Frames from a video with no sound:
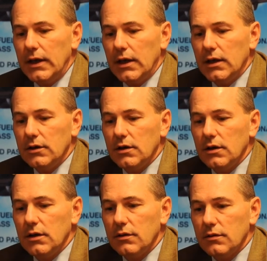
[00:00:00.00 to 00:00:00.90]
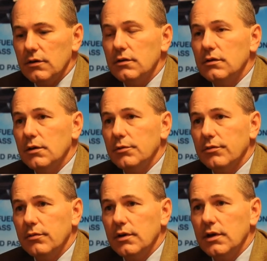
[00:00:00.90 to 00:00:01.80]
and the third, number
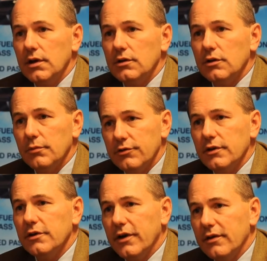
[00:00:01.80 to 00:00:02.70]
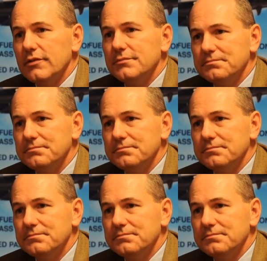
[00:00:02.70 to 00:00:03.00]
three in commercial aircraft.